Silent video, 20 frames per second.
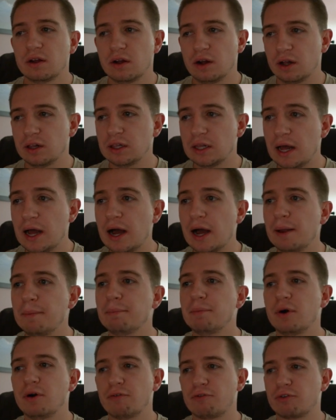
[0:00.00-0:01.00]
a
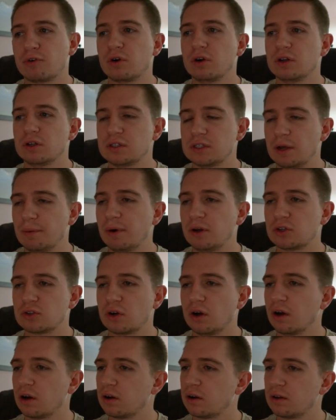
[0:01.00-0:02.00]
lot, but for a
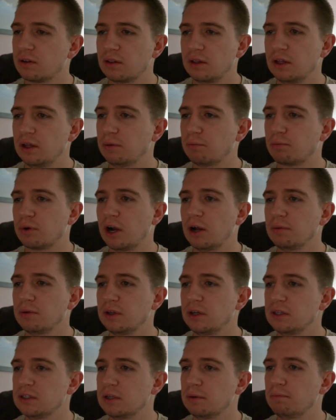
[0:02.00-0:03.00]
semi-truck it
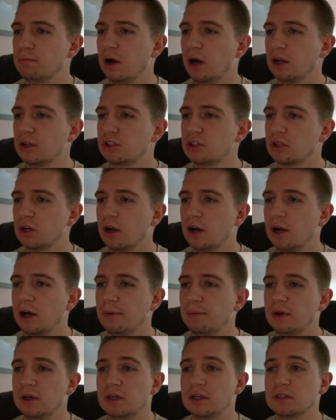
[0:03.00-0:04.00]
probably isn't much,
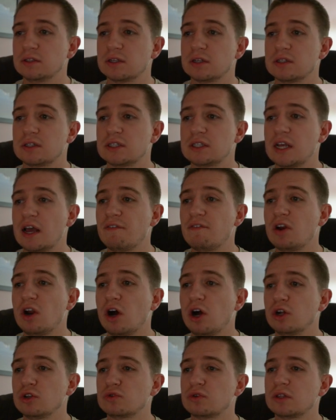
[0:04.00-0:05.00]
is
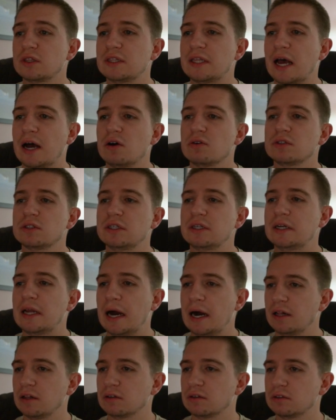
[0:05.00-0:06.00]

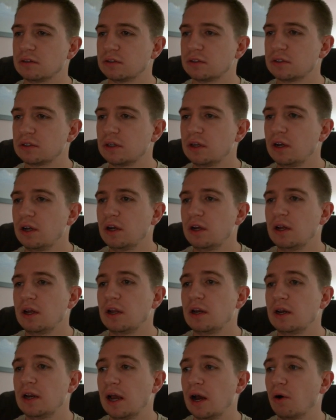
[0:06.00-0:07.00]
$700,000.
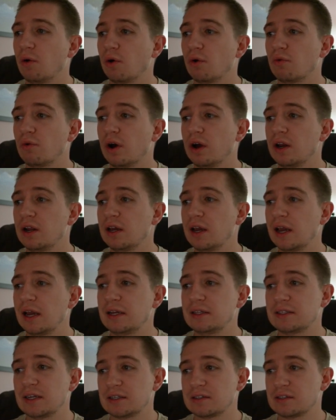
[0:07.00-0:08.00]
Now, running a
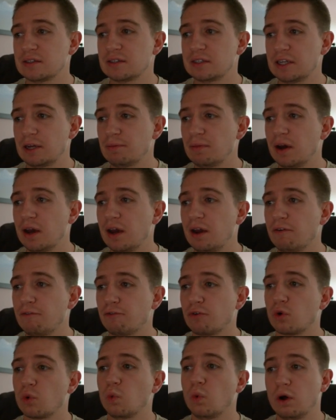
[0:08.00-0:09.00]
Tesla semi
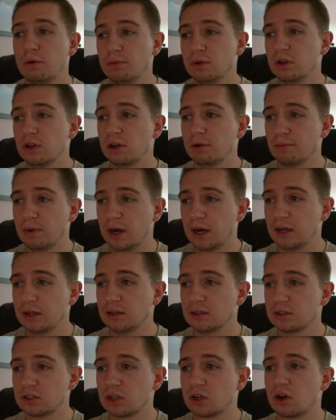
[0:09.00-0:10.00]
for 1 million
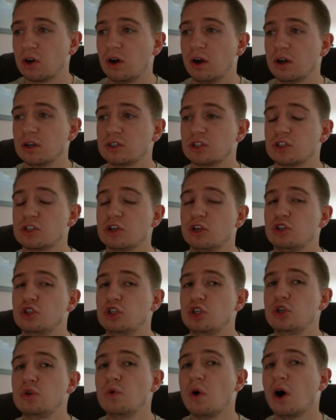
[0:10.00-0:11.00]
miles costs
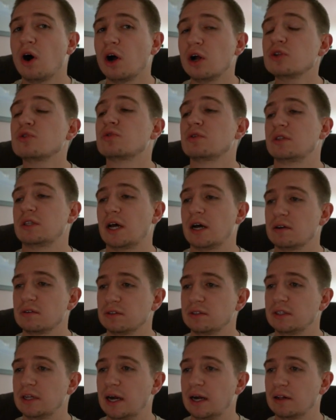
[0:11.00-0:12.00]

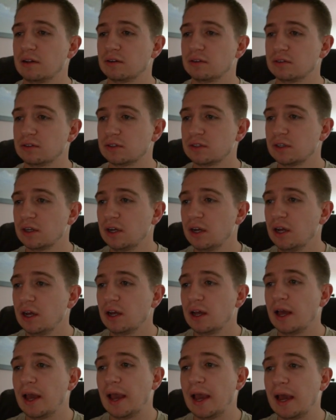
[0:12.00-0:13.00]
$200,000
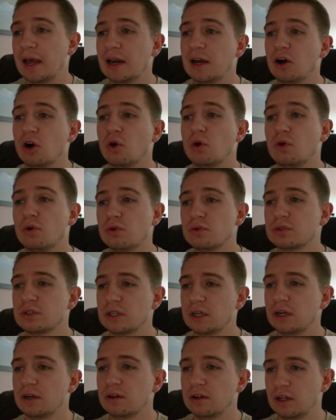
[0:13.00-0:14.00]
at
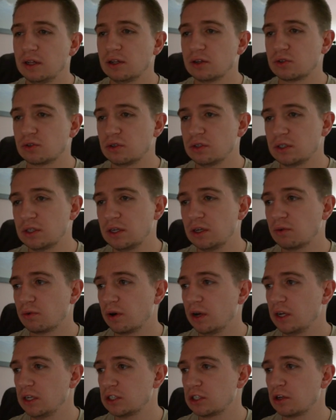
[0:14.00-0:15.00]
wholesale electricity
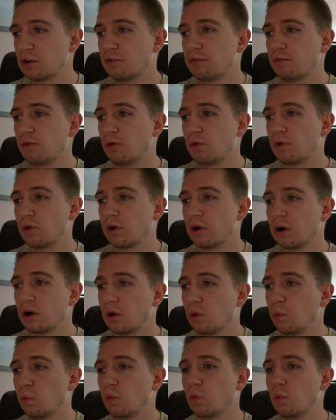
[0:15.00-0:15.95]
rates for